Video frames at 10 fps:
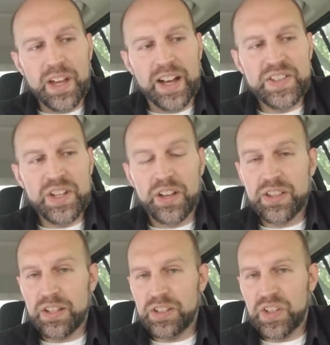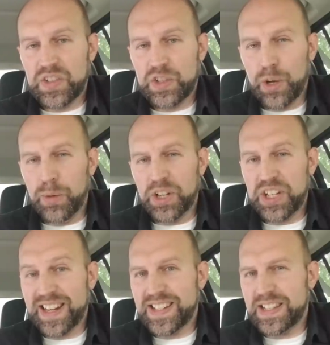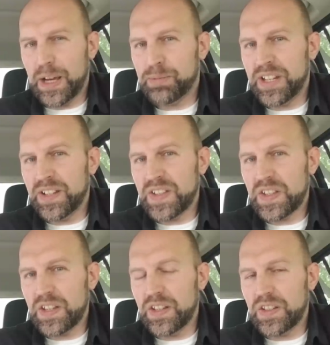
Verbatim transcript: I saw just so much acceptance,